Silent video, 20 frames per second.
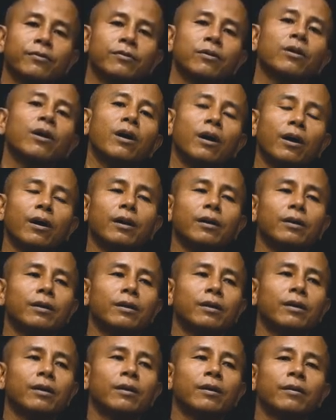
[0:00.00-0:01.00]
God?
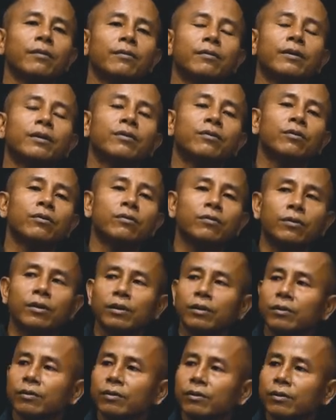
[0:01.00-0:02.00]
Did,
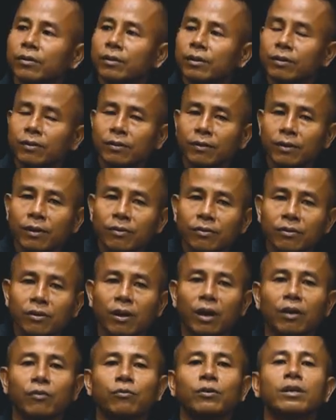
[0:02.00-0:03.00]
did, does
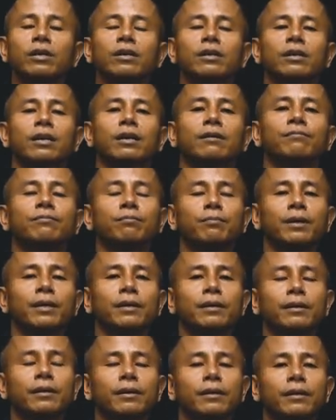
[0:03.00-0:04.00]
God really love me?
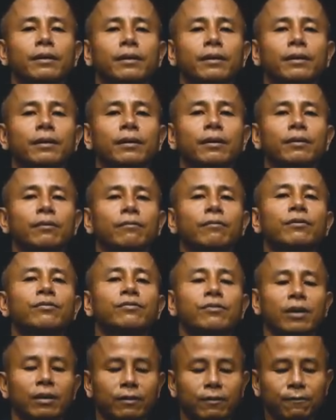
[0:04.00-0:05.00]
We
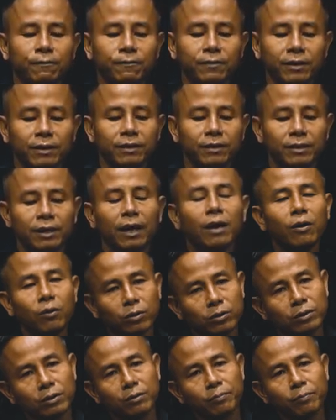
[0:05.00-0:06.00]
start to feel
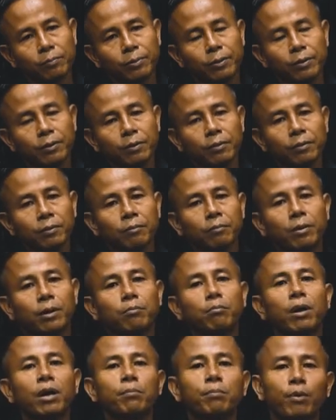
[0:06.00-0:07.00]
doubt. But
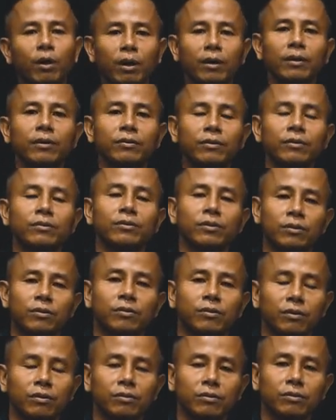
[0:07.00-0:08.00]
my brothers and
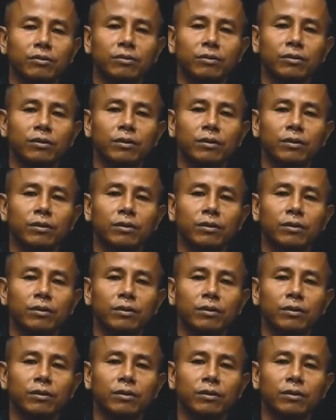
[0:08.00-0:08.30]
sisters,